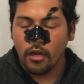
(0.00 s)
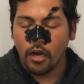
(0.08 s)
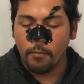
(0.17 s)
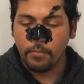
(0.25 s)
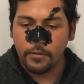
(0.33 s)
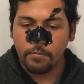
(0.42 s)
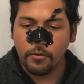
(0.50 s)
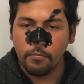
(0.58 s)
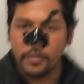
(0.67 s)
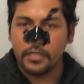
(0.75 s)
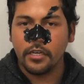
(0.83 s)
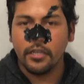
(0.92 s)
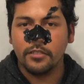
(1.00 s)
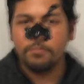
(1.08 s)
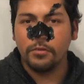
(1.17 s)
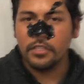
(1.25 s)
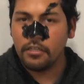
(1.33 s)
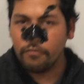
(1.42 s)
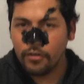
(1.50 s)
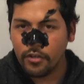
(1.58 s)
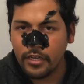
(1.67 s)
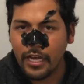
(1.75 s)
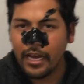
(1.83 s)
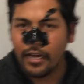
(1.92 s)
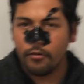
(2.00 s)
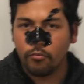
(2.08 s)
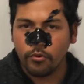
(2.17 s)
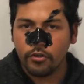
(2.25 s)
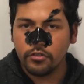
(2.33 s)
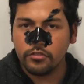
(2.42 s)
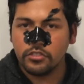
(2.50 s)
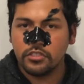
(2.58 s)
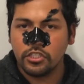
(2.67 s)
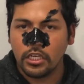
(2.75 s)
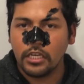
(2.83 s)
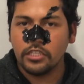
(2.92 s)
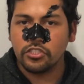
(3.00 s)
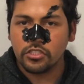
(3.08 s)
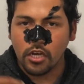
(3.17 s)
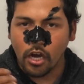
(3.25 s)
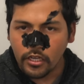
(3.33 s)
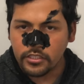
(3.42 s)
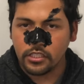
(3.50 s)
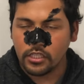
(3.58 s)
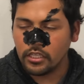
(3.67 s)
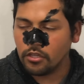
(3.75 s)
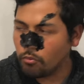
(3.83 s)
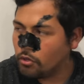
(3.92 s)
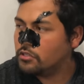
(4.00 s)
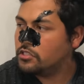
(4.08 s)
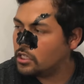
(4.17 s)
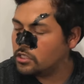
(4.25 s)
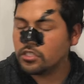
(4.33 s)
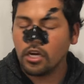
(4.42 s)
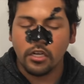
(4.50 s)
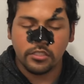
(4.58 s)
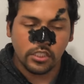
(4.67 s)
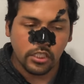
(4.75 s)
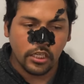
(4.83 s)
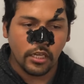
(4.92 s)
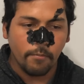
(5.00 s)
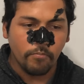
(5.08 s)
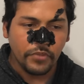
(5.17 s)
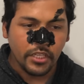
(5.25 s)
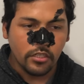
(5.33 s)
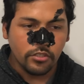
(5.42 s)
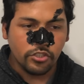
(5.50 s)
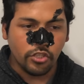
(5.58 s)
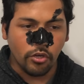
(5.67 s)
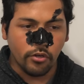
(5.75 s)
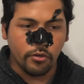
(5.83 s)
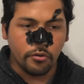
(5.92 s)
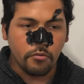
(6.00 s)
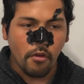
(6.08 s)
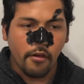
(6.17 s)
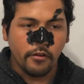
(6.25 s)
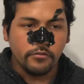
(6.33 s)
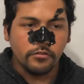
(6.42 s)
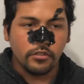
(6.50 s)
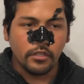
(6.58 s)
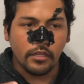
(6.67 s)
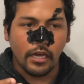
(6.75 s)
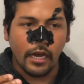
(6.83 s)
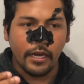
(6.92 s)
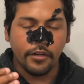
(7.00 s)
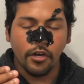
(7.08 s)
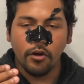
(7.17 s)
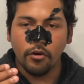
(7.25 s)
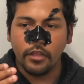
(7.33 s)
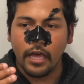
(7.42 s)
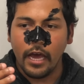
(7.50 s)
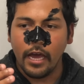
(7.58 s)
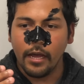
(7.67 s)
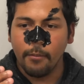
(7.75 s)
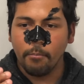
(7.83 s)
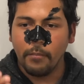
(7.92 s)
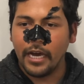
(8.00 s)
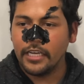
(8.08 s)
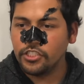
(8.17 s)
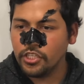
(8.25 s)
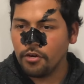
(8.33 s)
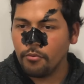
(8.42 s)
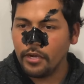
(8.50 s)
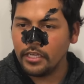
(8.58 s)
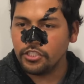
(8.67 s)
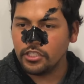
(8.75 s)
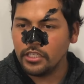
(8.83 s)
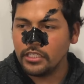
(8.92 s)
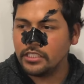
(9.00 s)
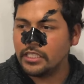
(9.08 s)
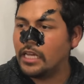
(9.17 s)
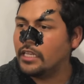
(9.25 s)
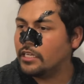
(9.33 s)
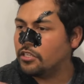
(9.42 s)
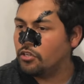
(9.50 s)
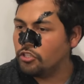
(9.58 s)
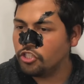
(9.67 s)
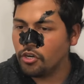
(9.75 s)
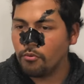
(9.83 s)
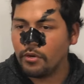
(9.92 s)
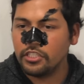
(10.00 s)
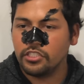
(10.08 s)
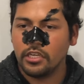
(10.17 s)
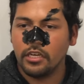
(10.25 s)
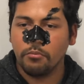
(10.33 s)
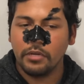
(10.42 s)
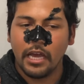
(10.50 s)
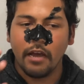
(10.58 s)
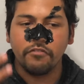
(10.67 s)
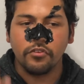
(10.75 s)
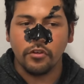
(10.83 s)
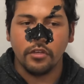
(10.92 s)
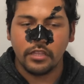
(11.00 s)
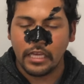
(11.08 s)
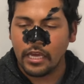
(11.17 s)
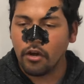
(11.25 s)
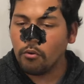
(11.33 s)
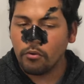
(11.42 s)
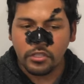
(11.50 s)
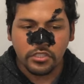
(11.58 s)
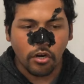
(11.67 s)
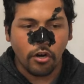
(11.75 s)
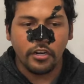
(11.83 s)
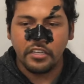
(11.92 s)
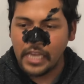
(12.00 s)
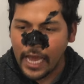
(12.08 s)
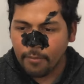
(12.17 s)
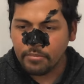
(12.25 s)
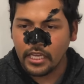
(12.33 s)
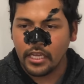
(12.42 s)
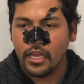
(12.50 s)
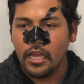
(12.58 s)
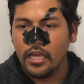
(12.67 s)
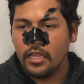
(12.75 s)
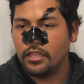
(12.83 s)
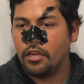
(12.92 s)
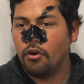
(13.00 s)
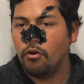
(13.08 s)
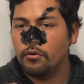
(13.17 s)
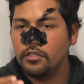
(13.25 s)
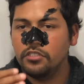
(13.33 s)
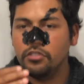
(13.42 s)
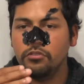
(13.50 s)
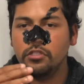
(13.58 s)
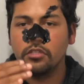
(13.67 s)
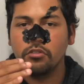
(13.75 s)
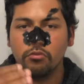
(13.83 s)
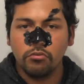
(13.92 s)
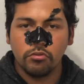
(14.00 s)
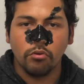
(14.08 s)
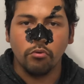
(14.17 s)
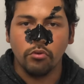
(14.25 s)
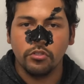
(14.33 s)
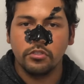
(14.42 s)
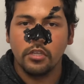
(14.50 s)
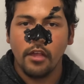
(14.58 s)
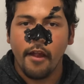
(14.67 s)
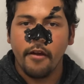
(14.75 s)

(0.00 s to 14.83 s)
uh, people because believe it or not, worlds change constantly. The world changes constantly. So I know that my generation is not like your generation and we have to they always are adapting they're always using new tools